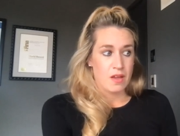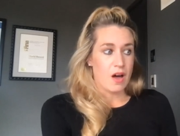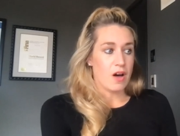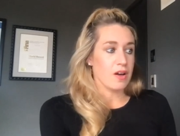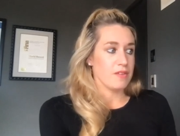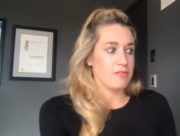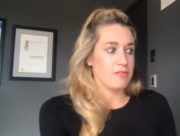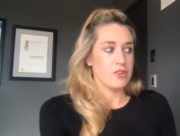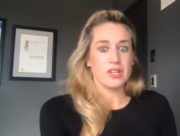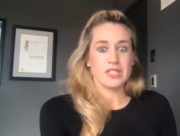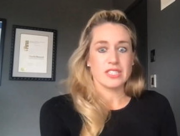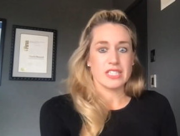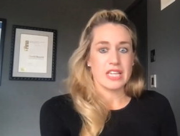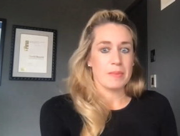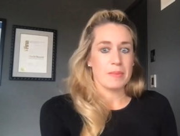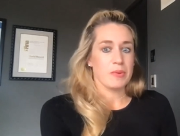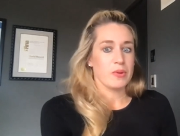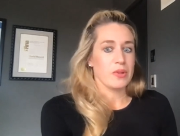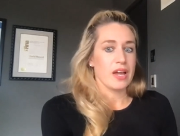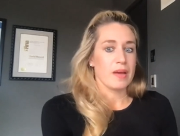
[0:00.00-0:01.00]
I'll give you an
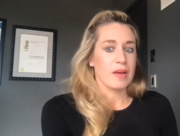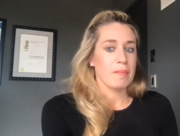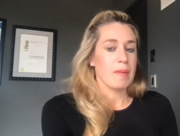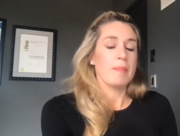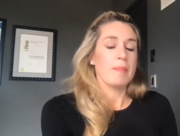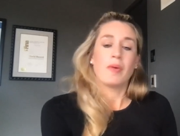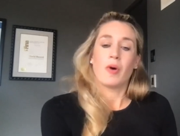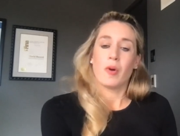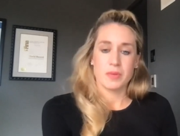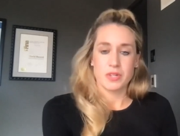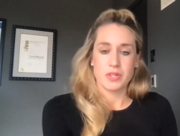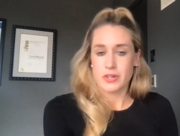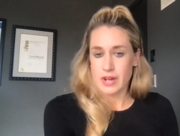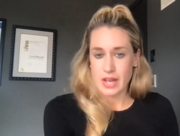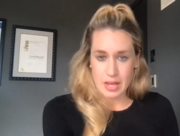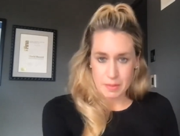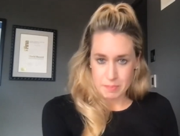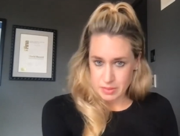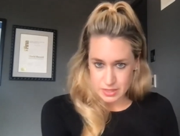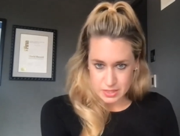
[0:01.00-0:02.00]
example. Like my
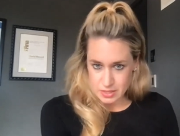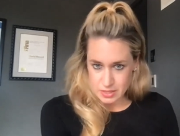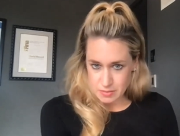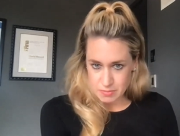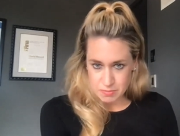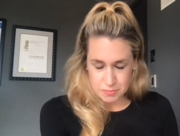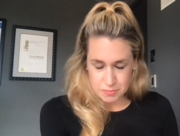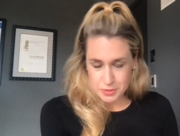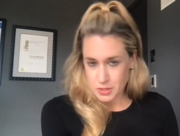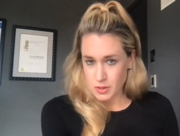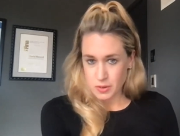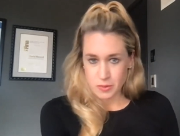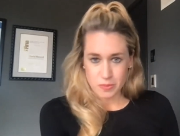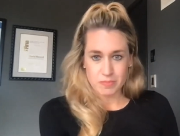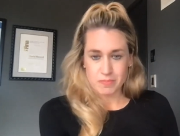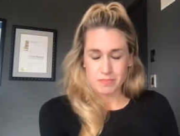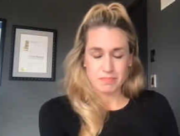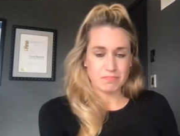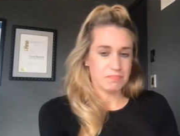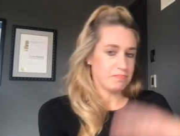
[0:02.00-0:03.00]
pulmonary embolism.
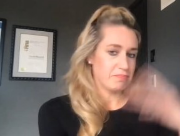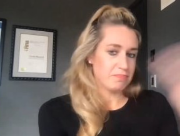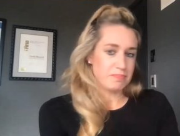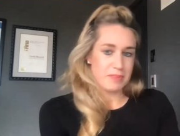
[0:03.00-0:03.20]
So